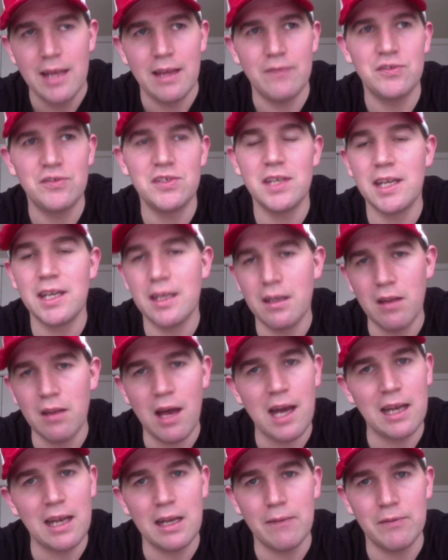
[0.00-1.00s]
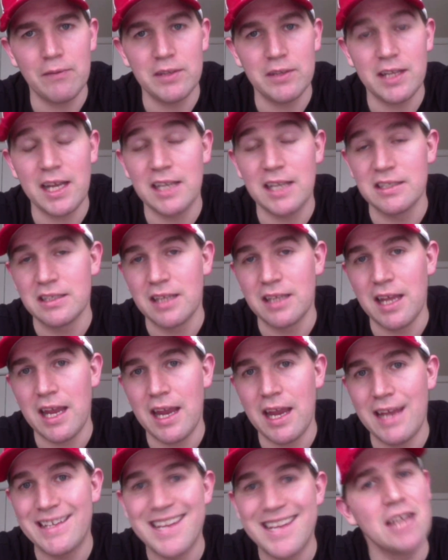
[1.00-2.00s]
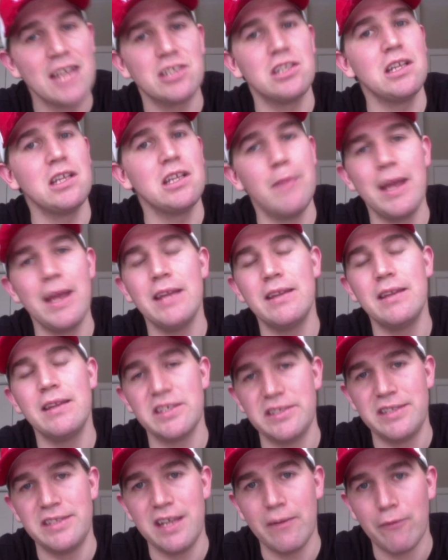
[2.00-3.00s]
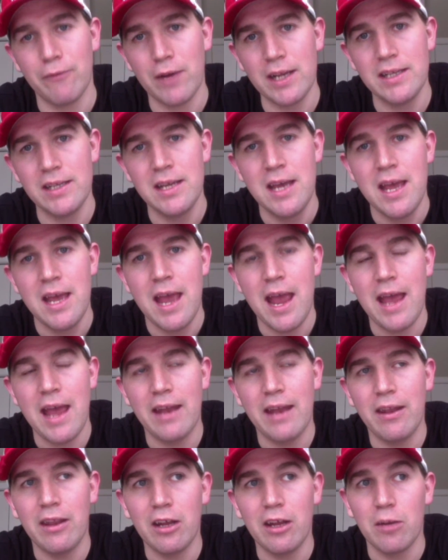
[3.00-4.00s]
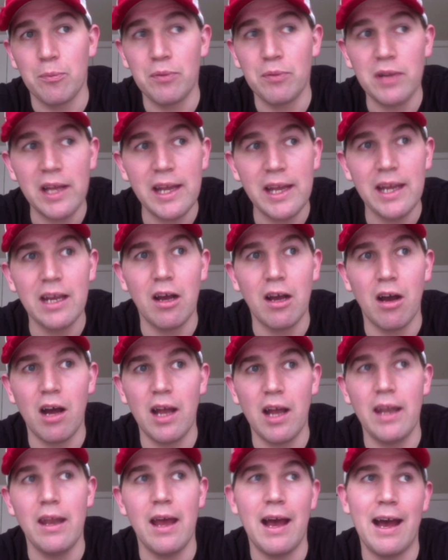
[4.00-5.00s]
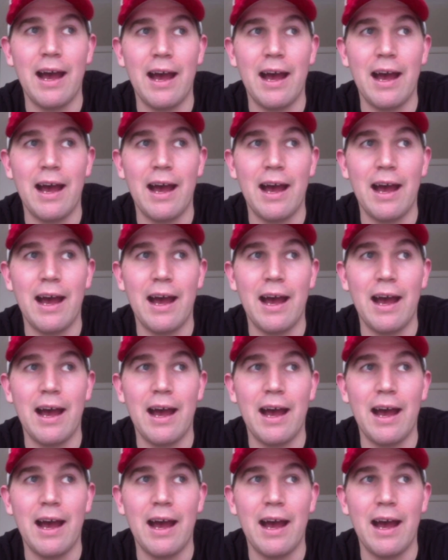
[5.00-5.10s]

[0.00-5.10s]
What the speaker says: They've seen a lot of different things, and they intentionally made this different. And they're playing on,